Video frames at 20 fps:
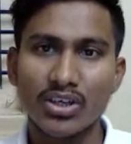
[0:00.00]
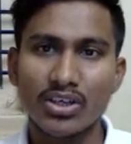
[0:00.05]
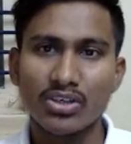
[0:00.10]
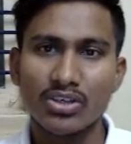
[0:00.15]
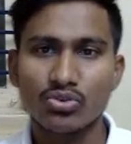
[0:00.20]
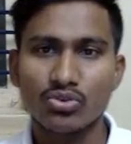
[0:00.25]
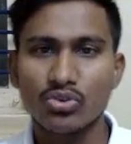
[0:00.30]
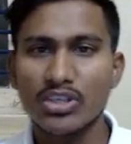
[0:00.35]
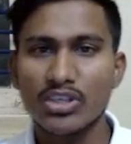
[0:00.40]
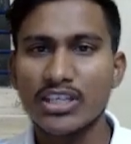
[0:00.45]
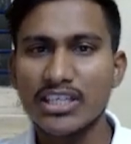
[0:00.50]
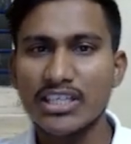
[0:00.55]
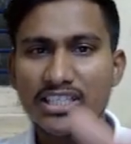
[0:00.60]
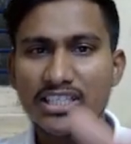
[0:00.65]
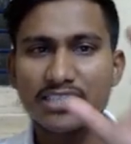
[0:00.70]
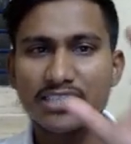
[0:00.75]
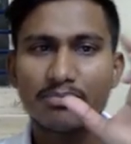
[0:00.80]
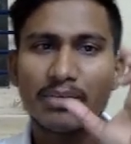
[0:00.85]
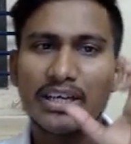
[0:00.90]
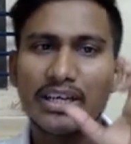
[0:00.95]
So he is
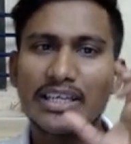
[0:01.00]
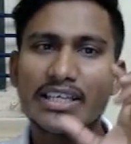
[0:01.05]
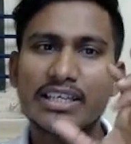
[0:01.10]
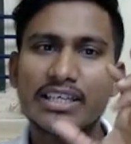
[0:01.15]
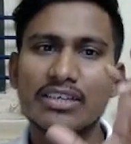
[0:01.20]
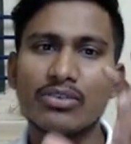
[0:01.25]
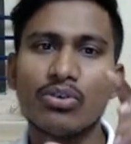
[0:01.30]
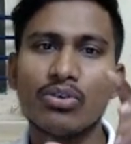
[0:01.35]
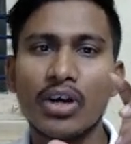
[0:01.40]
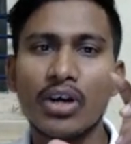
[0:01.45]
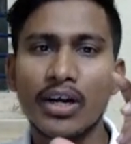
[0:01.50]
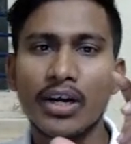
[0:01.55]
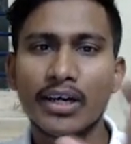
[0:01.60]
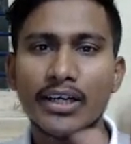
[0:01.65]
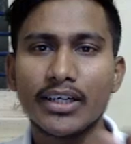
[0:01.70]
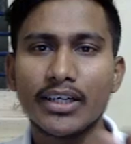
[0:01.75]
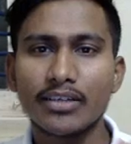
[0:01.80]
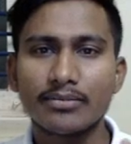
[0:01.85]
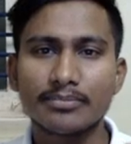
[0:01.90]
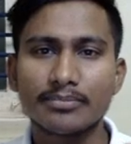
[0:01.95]
buying what?
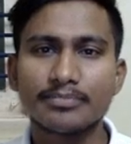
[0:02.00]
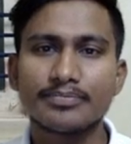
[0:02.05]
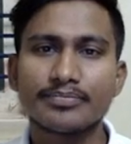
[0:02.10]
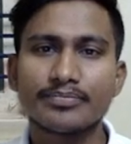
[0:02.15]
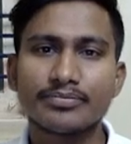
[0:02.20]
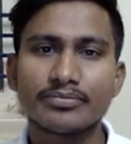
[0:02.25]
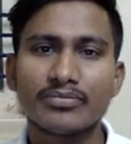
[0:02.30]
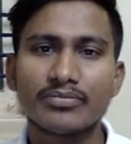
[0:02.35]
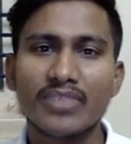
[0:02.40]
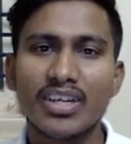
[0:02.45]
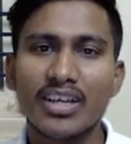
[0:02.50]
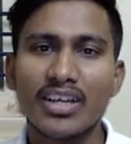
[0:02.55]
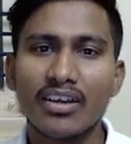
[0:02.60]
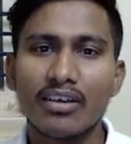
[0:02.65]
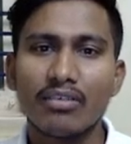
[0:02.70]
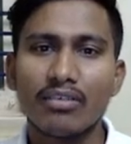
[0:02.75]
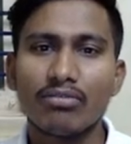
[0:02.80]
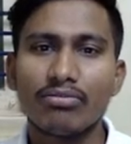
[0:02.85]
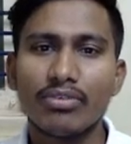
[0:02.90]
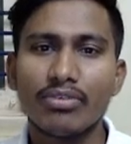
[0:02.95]

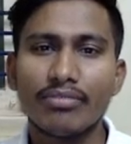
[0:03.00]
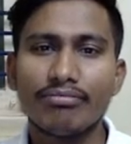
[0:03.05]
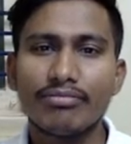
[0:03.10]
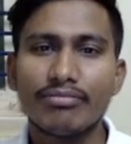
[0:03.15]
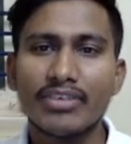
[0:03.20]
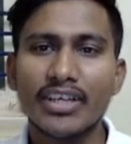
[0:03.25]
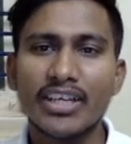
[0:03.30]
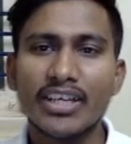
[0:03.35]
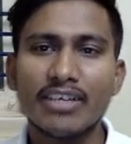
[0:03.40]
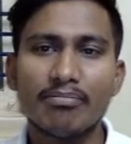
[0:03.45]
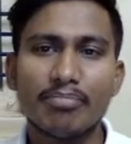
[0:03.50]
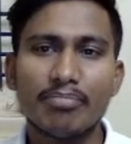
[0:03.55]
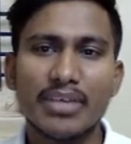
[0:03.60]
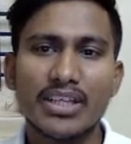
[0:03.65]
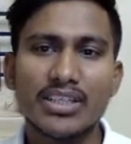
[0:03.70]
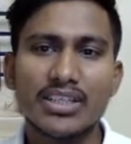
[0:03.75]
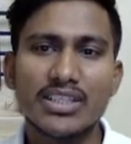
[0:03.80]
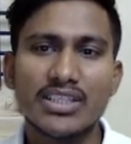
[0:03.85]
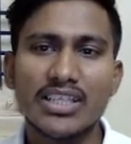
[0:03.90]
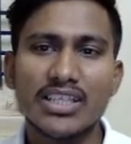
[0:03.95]
15
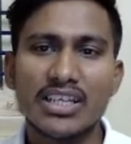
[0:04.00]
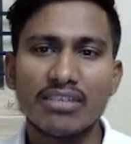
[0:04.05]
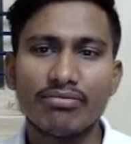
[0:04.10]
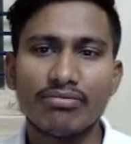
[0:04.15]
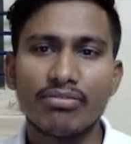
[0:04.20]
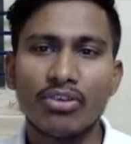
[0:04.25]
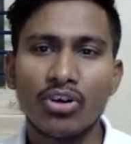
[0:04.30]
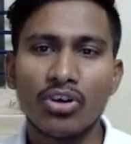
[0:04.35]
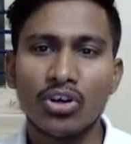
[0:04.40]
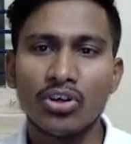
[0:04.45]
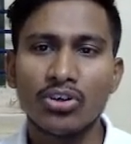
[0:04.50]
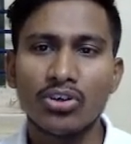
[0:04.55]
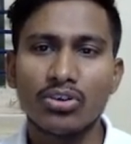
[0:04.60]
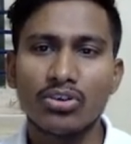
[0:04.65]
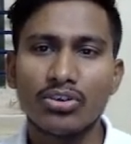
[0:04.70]
pencil for